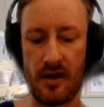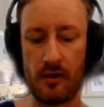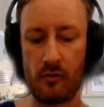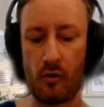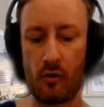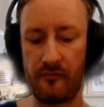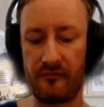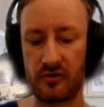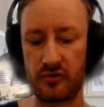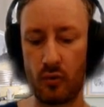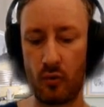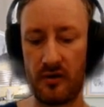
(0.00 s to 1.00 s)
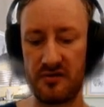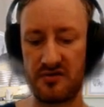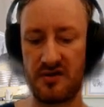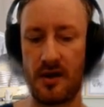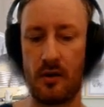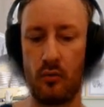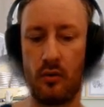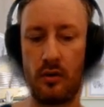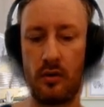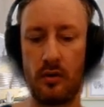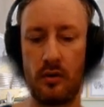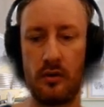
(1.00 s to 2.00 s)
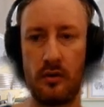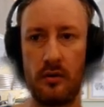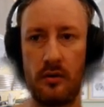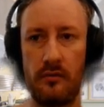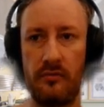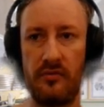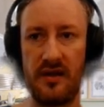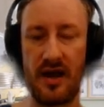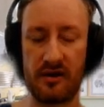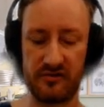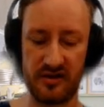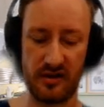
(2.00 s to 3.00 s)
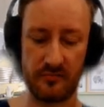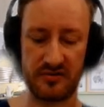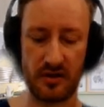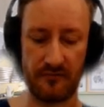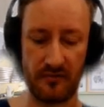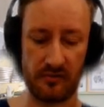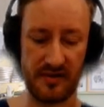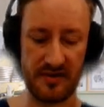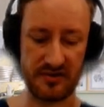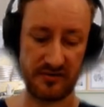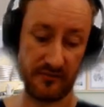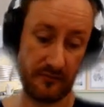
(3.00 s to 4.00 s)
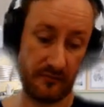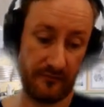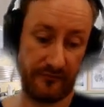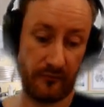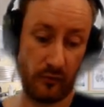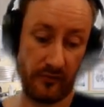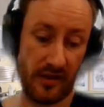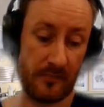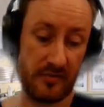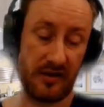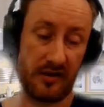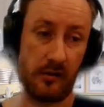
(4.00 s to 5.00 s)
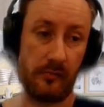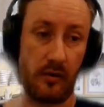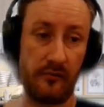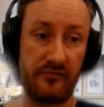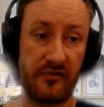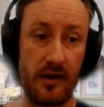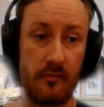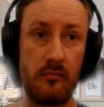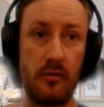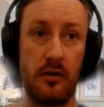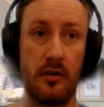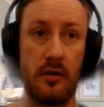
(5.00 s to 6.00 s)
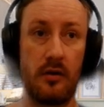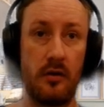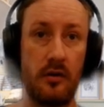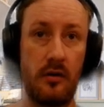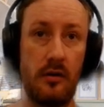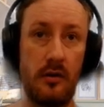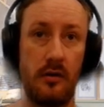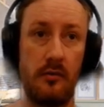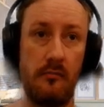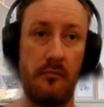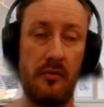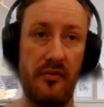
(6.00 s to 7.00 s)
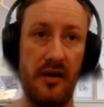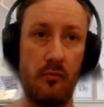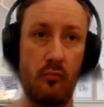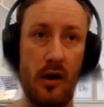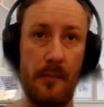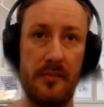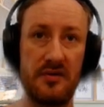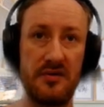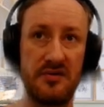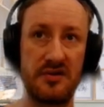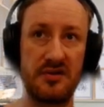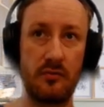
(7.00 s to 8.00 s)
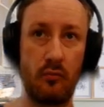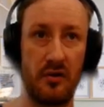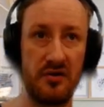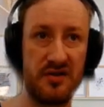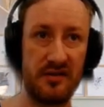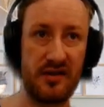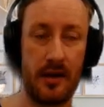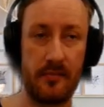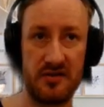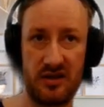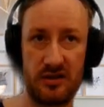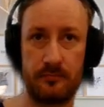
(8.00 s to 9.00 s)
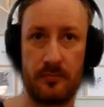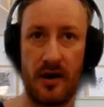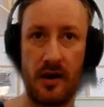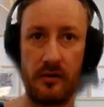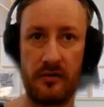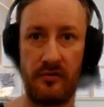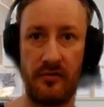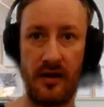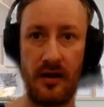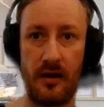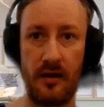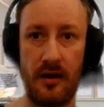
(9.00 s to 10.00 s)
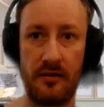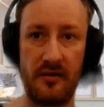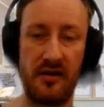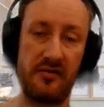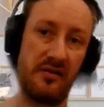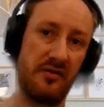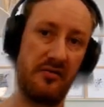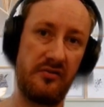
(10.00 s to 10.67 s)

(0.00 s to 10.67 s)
out all of their tokens now, they guarantee themselves a lease for that particular amount of time. But then what happens once that time has expired, and then